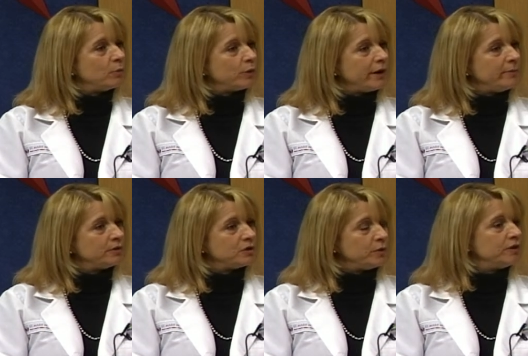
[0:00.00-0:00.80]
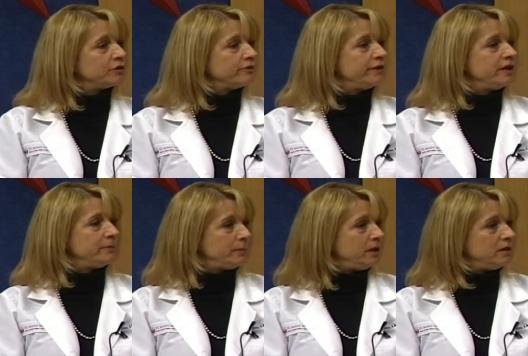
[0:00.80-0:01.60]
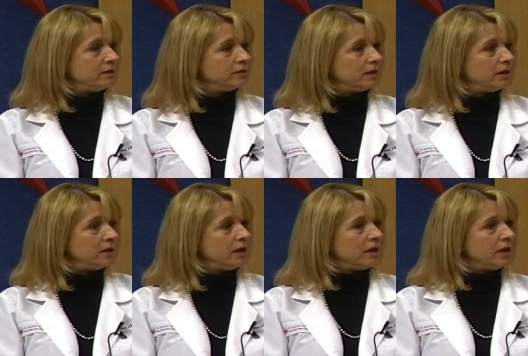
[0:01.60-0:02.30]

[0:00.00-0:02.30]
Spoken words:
we're able to intervene immediately